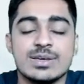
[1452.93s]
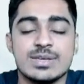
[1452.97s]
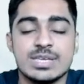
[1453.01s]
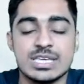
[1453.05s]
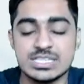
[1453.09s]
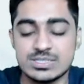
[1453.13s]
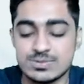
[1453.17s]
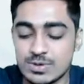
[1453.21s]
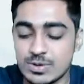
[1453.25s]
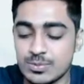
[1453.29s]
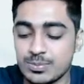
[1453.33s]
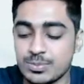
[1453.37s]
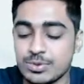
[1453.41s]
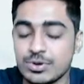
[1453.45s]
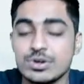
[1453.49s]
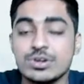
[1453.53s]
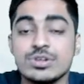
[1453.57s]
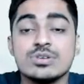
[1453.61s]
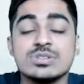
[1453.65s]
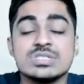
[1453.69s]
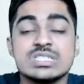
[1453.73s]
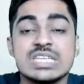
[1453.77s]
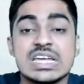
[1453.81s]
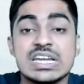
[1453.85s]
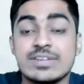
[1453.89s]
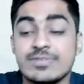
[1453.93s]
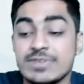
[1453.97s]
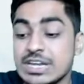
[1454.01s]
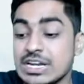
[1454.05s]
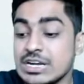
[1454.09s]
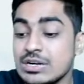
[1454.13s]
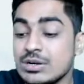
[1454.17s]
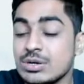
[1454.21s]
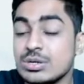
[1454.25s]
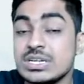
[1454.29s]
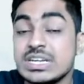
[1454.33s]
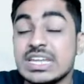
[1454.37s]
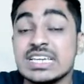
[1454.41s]
Yes, we have produced that. We need
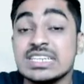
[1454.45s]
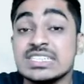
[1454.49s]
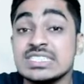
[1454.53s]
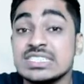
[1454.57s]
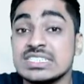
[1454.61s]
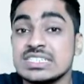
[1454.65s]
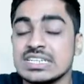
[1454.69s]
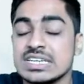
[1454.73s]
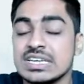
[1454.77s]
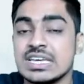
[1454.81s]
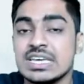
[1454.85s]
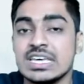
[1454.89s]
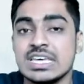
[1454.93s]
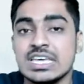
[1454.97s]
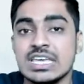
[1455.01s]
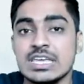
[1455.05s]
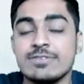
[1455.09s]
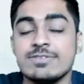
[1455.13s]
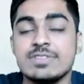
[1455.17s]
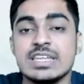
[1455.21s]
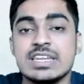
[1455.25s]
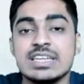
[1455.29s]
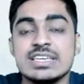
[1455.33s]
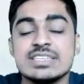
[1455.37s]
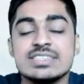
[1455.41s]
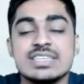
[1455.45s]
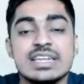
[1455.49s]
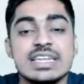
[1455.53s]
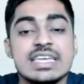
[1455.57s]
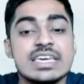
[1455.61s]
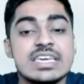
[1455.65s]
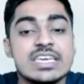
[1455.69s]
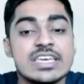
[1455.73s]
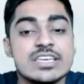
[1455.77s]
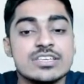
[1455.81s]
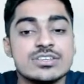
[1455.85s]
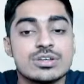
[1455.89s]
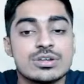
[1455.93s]
to test if there is a
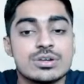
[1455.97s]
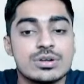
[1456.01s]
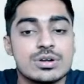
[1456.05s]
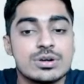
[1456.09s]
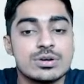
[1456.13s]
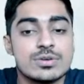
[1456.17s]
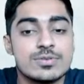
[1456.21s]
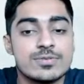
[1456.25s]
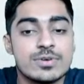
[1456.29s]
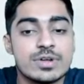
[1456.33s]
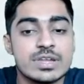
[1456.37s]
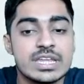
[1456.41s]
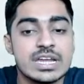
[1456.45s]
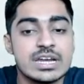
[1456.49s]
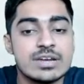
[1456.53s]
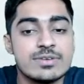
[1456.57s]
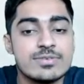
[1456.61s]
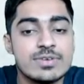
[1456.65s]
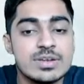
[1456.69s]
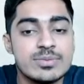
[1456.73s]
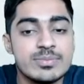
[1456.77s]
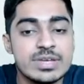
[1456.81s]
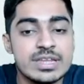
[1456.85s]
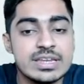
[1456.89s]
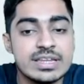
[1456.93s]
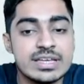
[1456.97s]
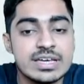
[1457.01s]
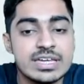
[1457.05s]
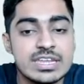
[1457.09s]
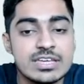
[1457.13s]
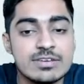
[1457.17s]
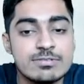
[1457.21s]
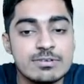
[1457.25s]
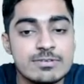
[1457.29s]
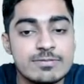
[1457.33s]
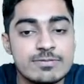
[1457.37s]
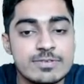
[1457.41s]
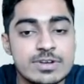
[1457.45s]
leakage or not. For that, we will be
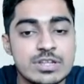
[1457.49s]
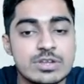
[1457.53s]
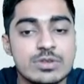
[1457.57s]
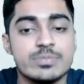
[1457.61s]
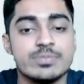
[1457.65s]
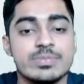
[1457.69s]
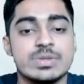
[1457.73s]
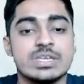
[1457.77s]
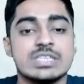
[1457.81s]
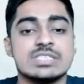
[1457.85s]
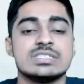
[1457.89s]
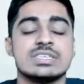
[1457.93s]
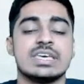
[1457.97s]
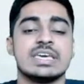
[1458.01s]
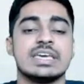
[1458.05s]
incurring 50 rupees.